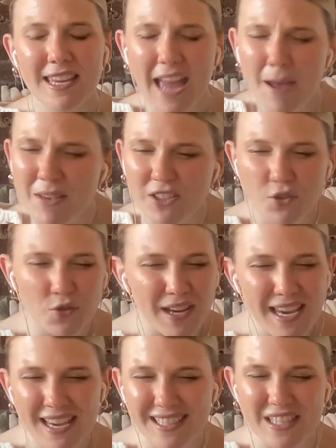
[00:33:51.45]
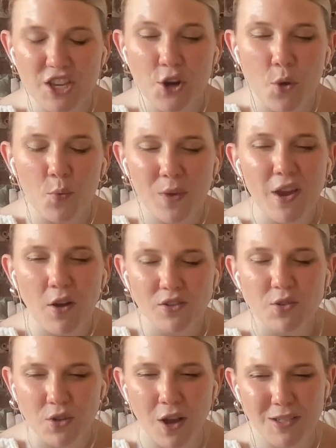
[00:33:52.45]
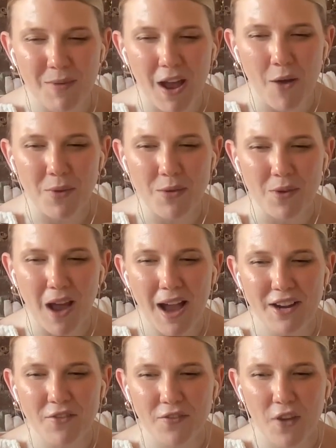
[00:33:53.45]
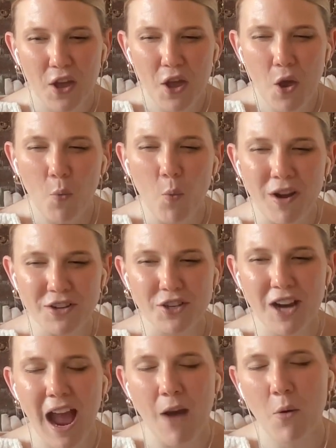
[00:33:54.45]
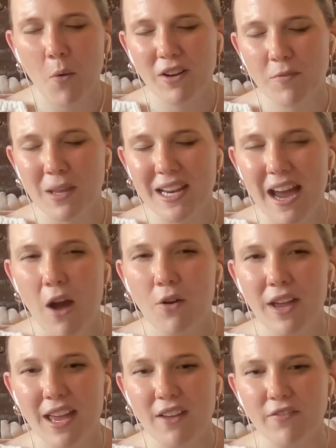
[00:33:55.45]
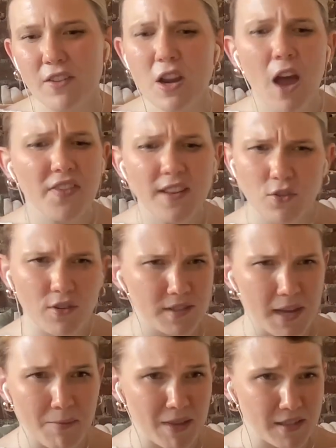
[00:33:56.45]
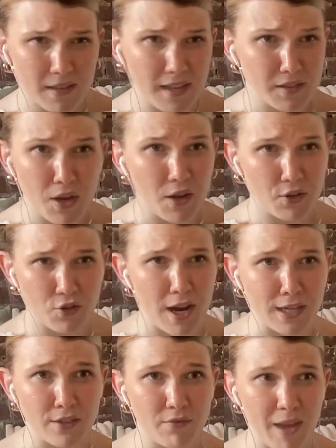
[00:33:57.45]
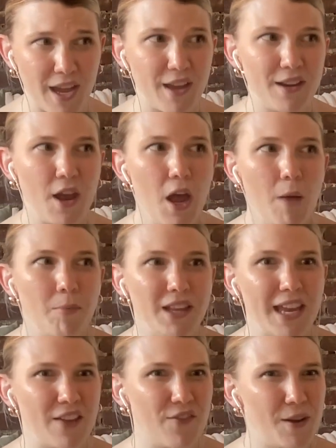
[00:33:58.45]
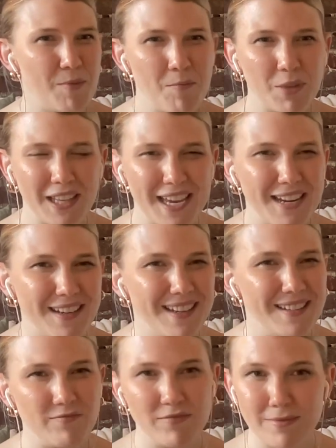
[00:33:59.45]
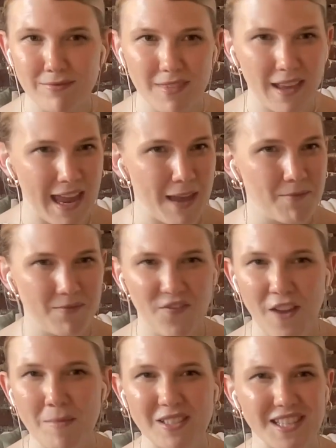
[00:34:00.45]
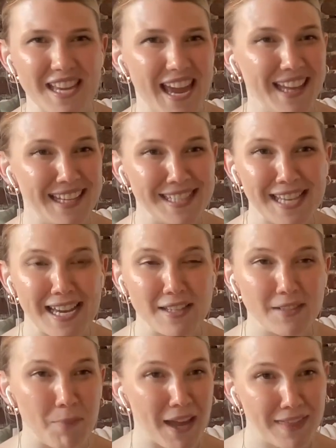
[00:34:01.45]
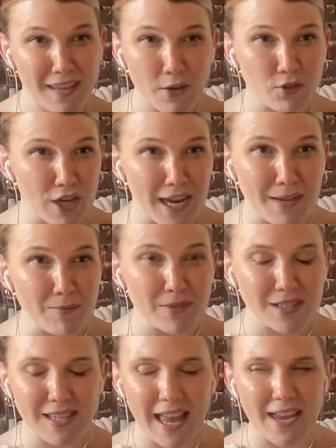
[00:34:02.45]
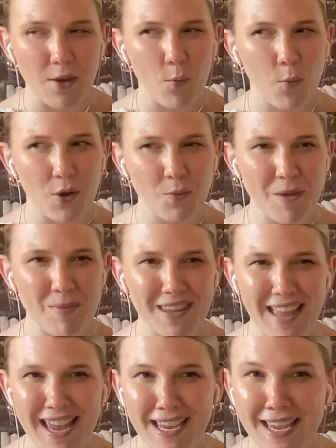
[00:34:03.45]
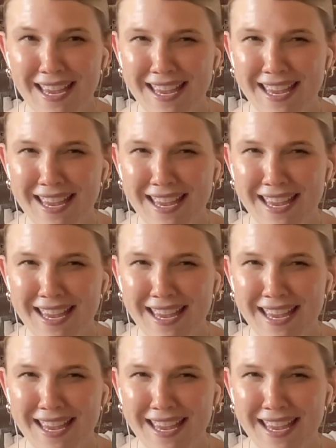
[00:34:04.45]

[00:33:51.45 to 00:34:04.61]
Chemistry, we also talked about how we kind of wonder how it would have played out if, not that Chris Eichman is not an attractive man, but like if it had been played, famously Haley says, by Theo James, like would we be like,